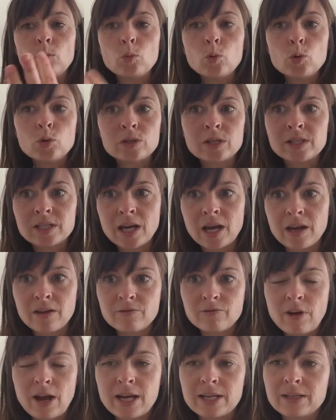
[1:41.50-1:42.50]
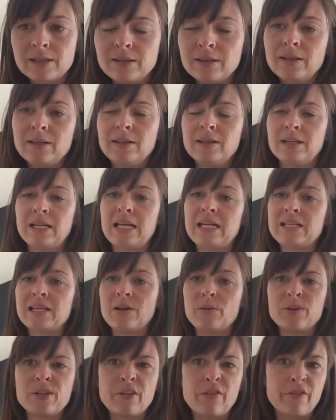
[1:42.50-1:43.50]
the water turn red. He said
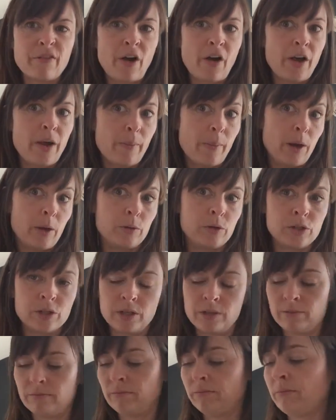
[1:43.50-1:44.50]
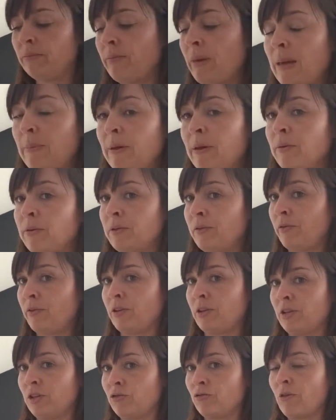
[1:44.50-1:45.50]
it was a fire potion. Maybe it was for
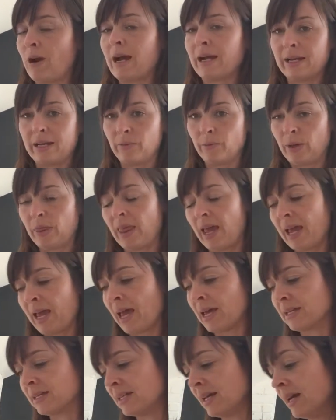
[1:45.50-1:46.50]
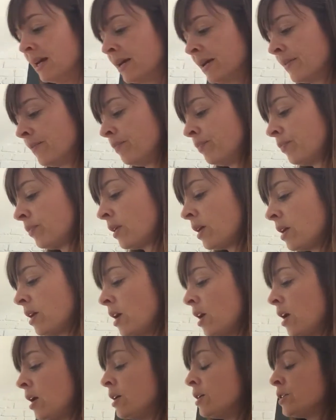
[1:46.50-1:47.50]
a dragon when they get sick.
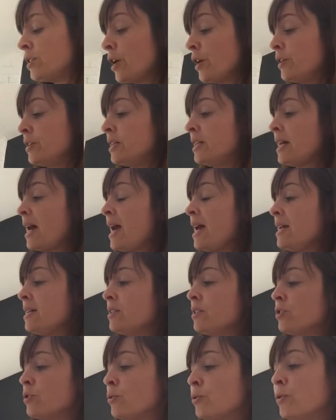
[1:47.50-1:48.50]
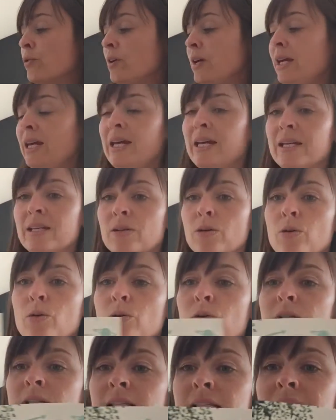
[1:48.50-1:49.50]
So today's story is called